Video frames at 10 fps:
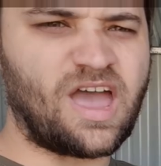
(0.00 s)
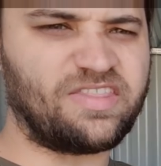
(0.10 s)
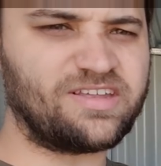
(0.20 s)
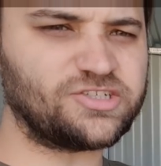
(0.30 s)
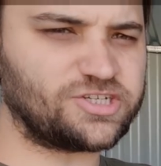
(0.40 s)

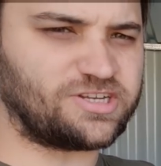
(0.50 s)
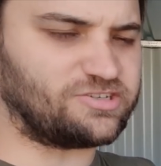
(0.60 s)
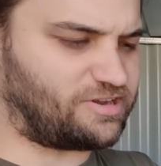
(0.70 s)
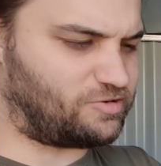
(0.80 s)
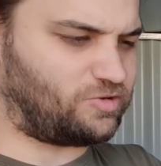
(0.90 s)
And then just
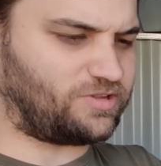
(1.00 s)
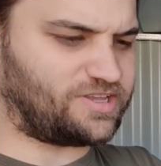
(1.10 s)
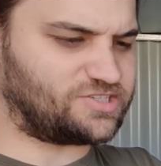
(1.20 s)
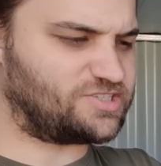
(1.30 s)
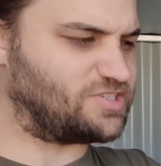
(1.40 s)
in general,
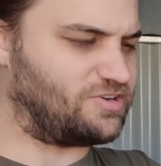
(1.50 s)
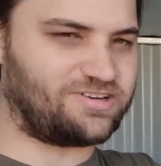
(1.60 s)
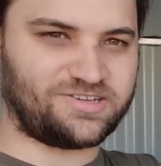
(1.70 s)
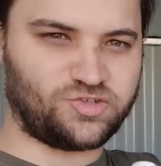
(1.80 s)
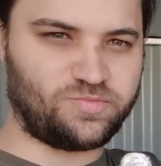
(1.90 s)
he's just
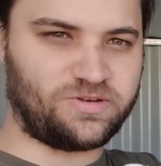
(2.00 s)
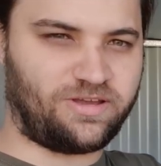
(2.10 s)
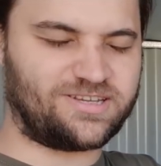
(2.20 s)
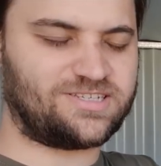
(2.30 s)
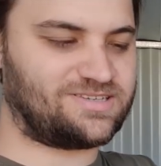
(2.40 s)
not a super
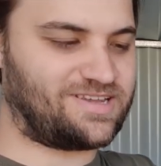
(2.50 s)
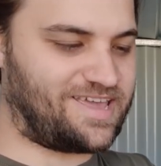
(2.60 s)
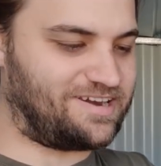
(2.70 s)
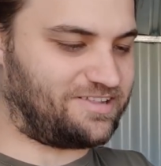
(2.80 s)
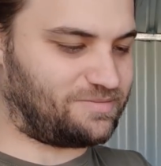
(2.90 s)
nice
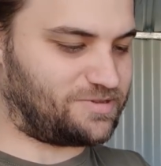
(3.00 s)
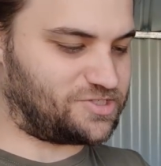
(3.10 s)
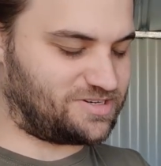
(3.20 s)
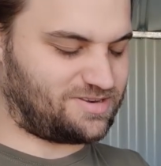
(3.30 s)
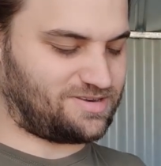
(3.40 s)
handling pigeon.